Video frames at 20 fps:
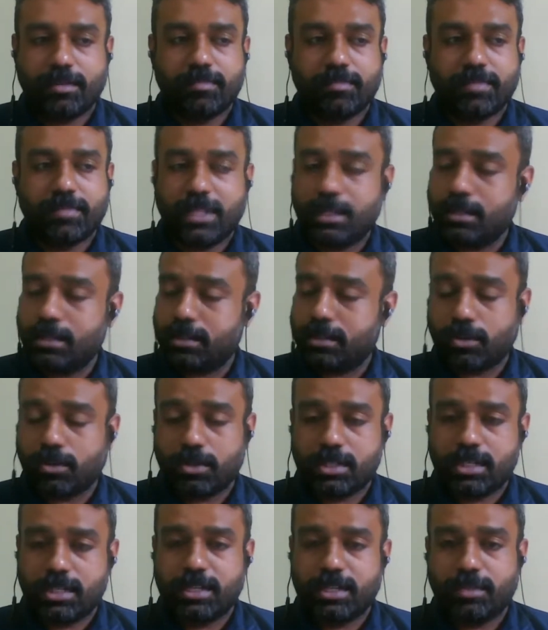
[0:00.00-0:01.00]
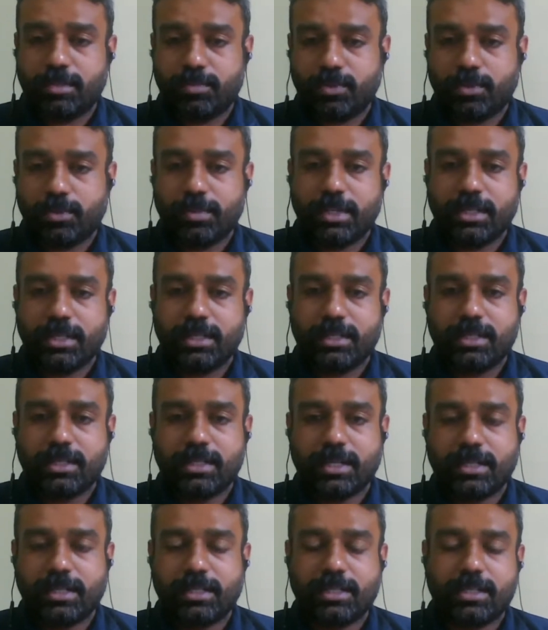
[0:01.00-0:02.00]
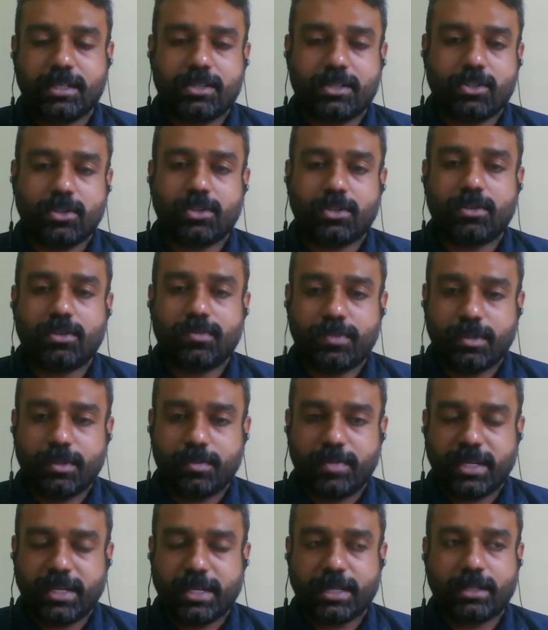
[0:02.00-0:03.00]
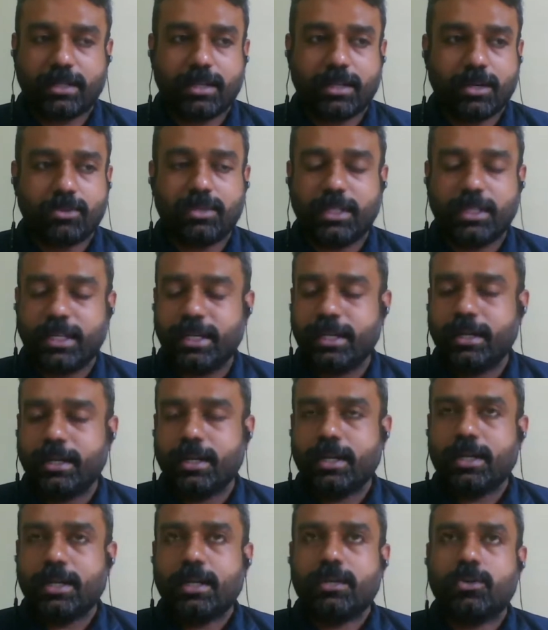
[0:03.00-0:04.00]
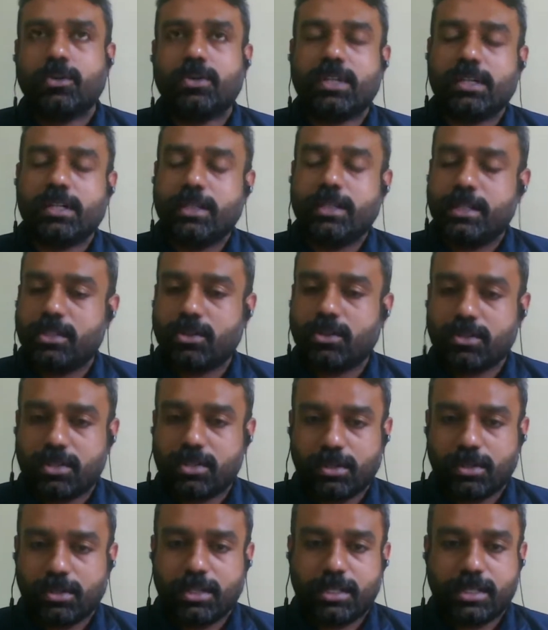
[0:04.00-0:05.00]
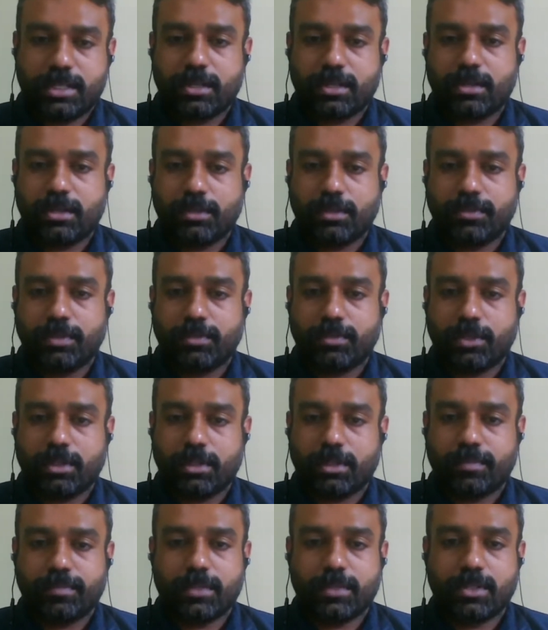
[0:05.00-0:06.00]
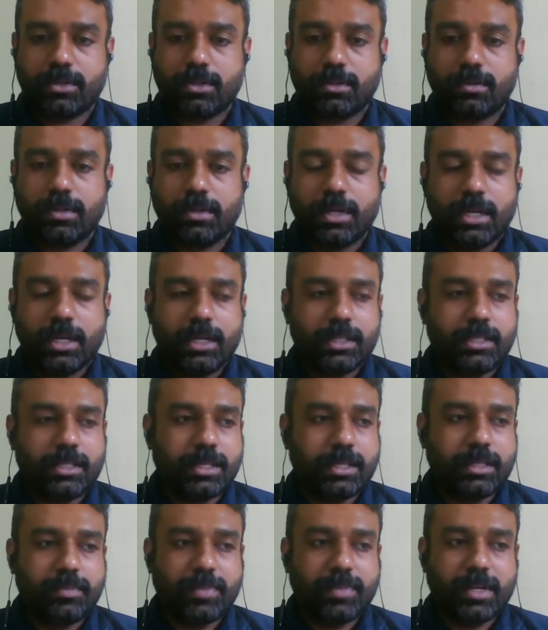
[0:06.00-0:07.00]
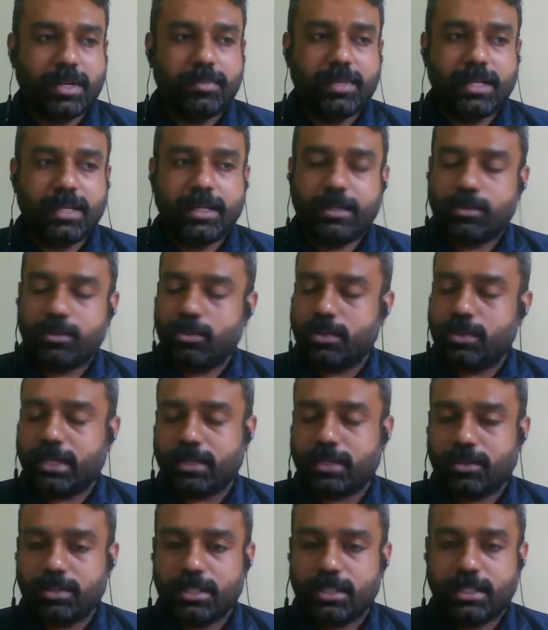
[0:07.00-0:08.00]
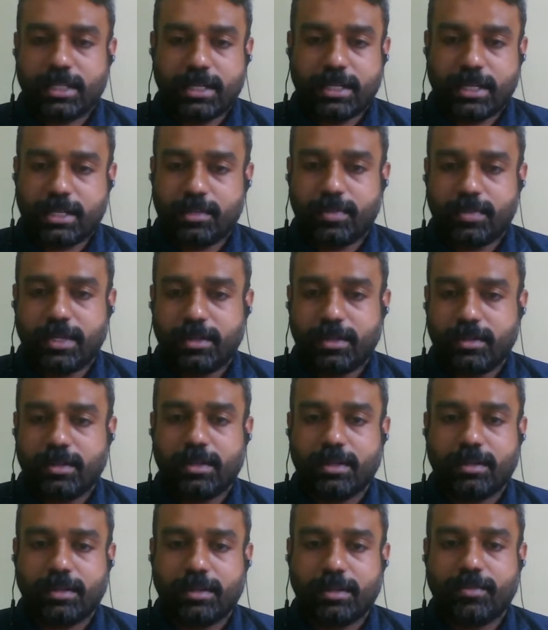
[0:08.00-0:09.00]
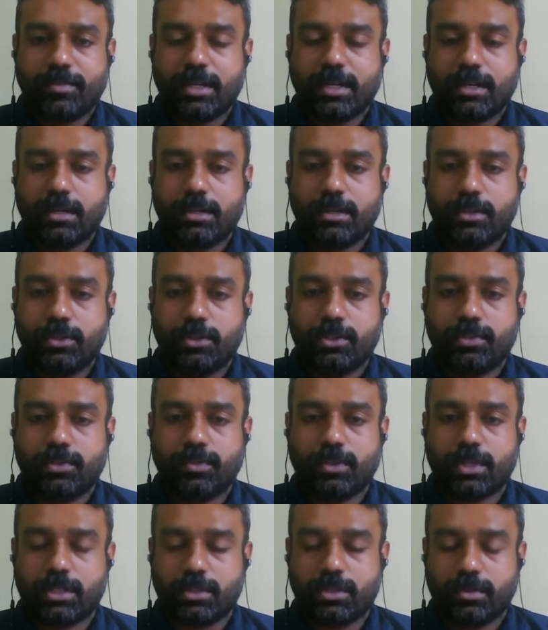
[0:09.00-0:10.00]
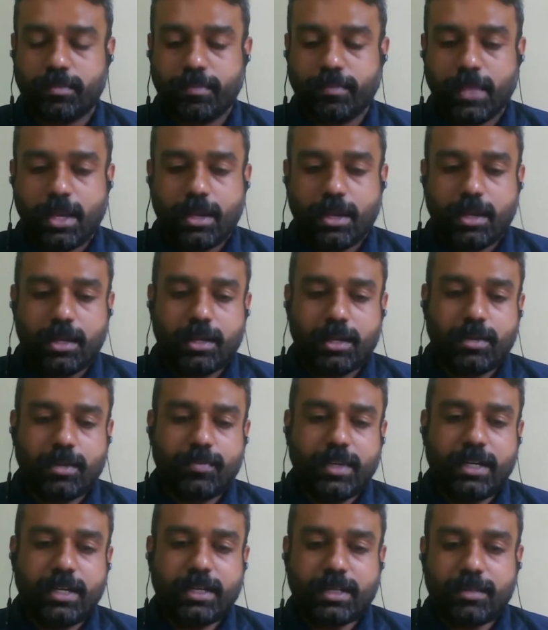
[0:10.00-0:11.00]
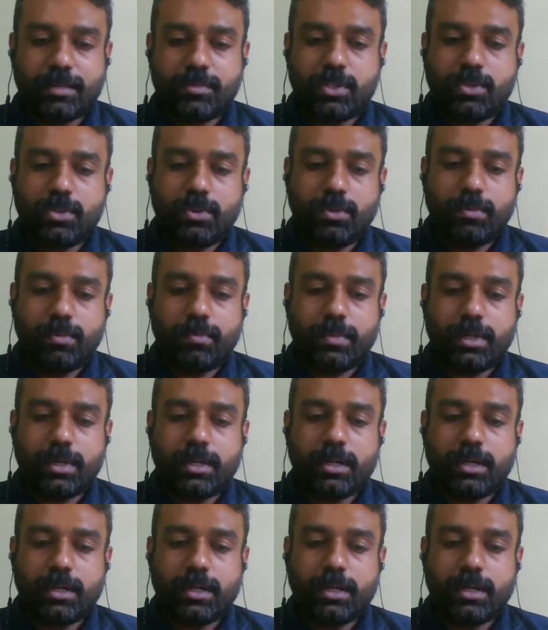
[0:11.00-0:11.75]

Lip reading: there is constant improvement in this. And this is sought out for bringing down the total dissolved solids of the water. So these are the primarily two technology that has been given a huge focus on. Now, when it comes to